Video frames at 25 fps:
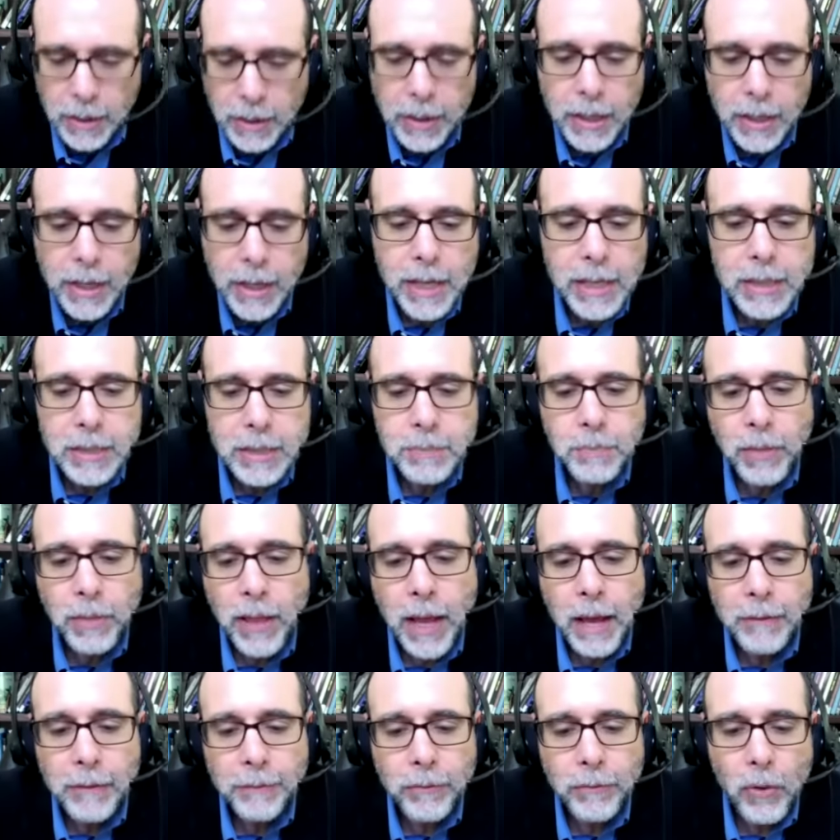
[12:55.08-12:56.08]
His
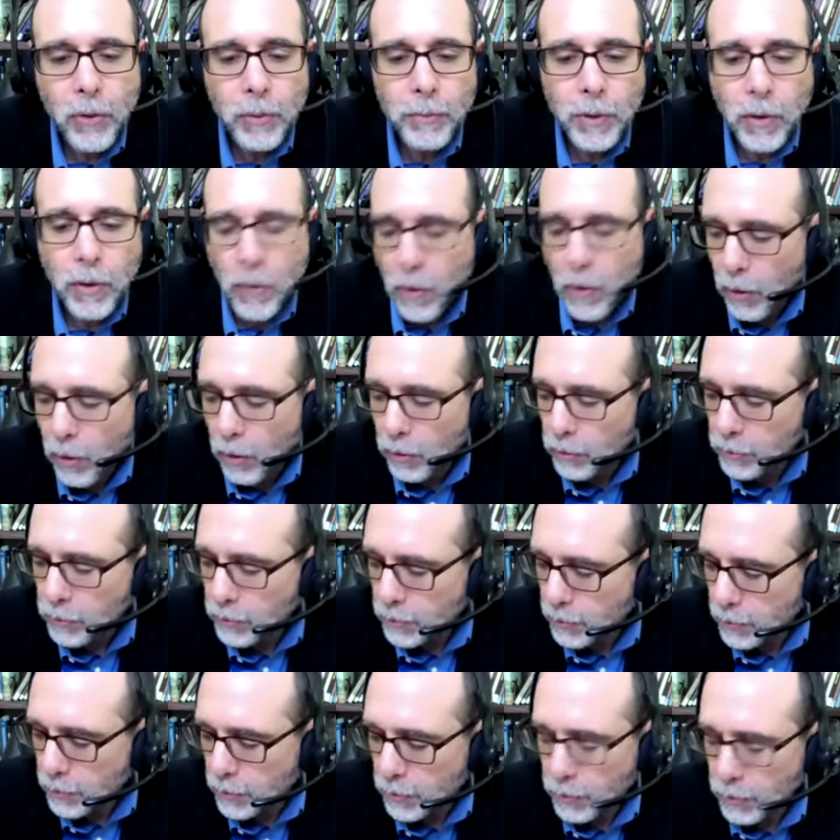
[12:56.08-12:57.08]
platform called
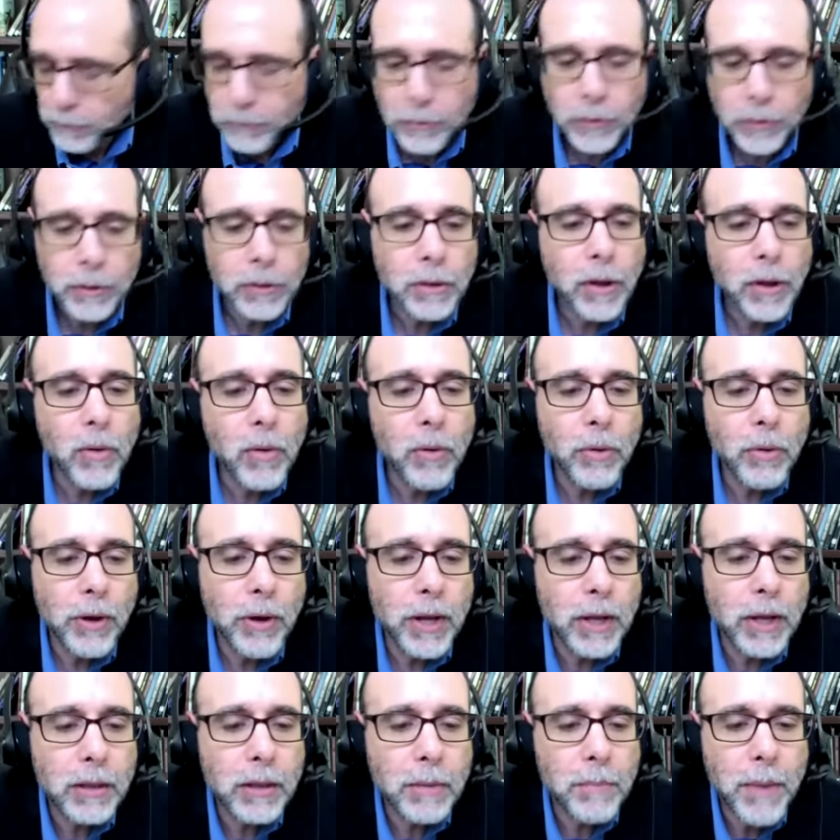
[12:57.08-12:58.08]
for
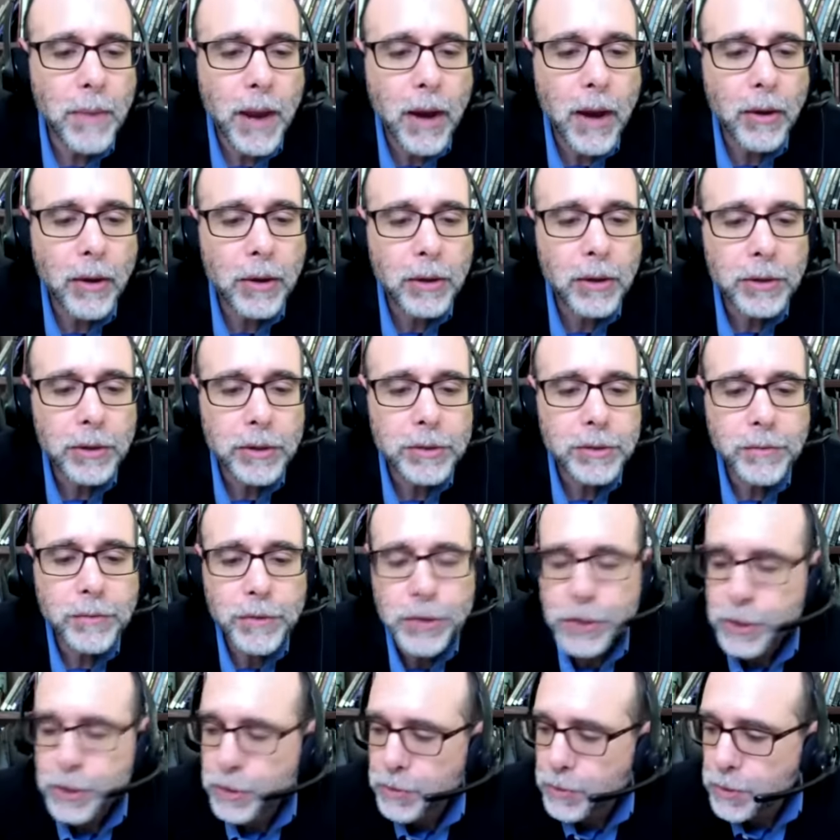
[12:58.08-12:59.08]
lowering the barriers for
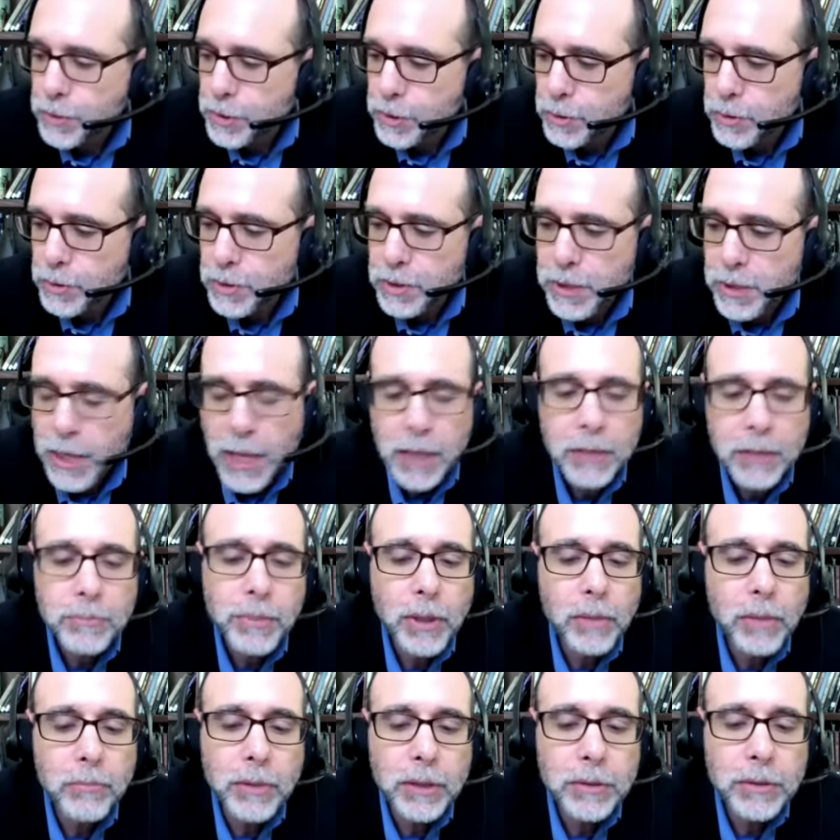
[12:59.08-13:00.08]
Jews to attend
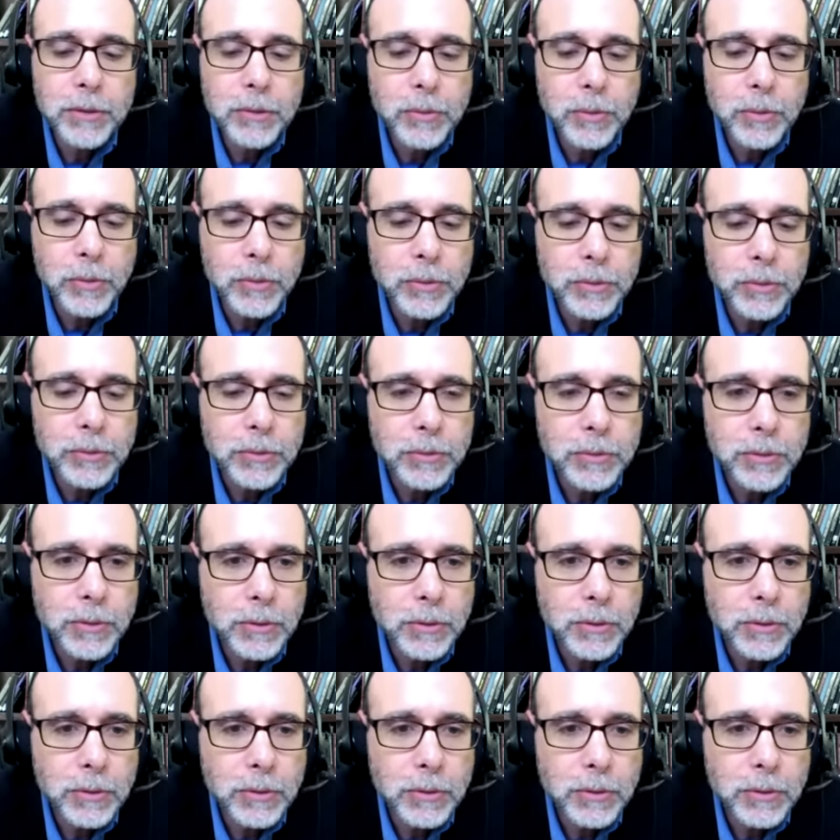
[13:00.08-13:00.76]
public schools